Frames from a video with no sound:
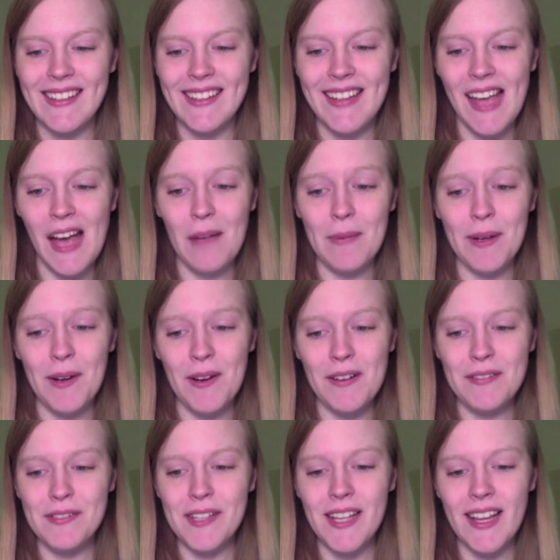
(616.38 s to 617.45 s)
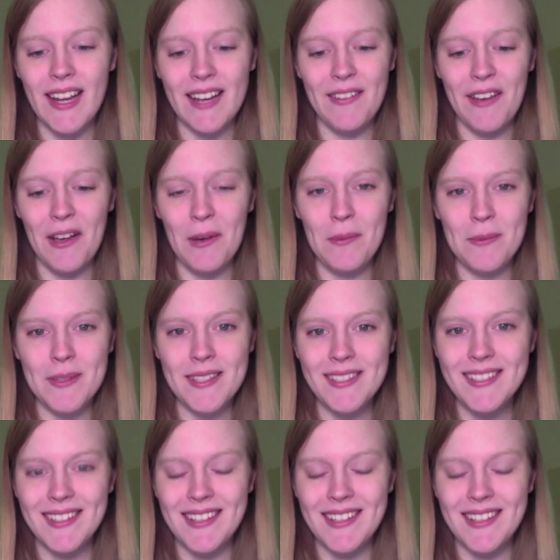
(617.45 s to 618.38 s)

yeah, but hopefully, like, I've helped